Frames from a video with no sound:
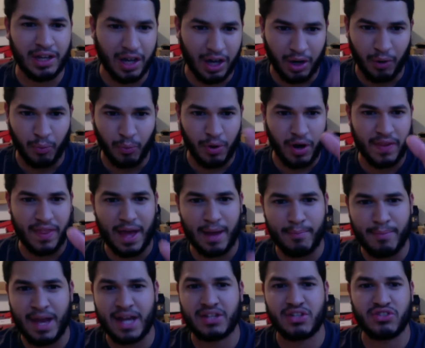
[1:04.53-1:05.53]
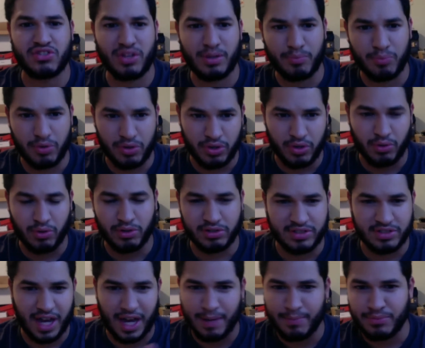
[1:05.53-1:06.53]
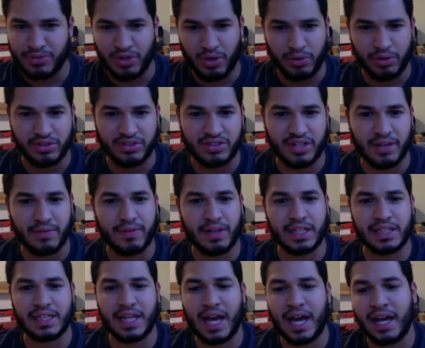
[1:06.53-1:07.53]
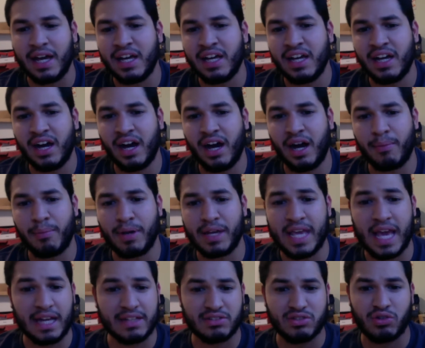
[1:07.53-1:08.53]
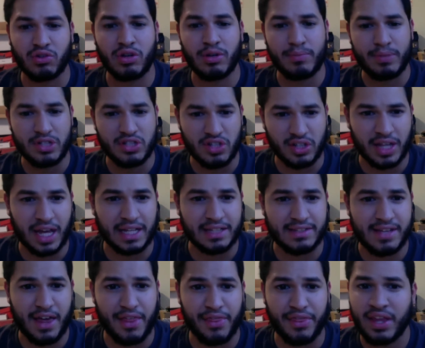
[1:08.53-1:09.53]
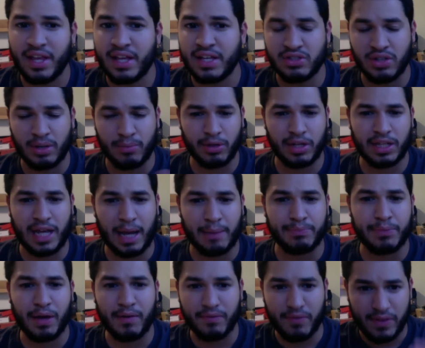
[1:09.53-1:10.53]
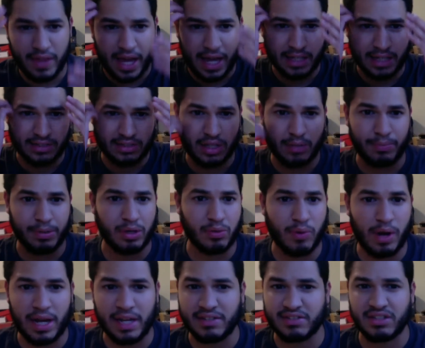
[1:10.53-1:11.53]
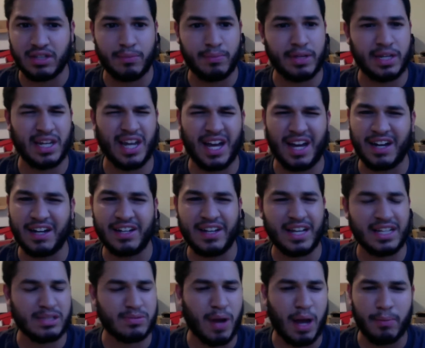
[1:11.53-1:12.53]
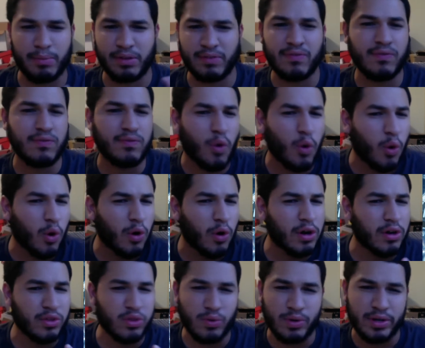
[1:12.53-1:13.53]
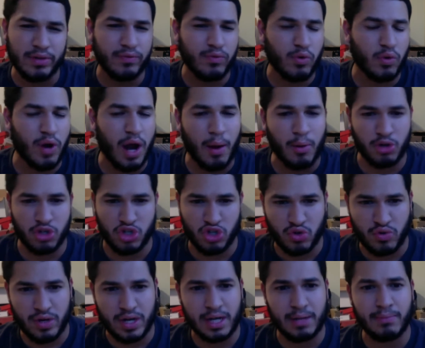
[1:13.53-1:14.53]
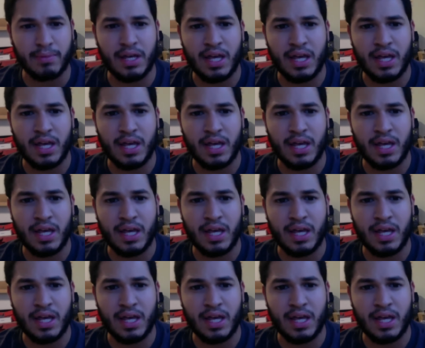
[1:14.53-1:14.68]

where that matches up with your time zone and stuff like that. But yeah, it's going to be July 10th, so I'm really hyped up for that. It's going to be great. It's going to be a nice, probably 3 to 4 hour stream.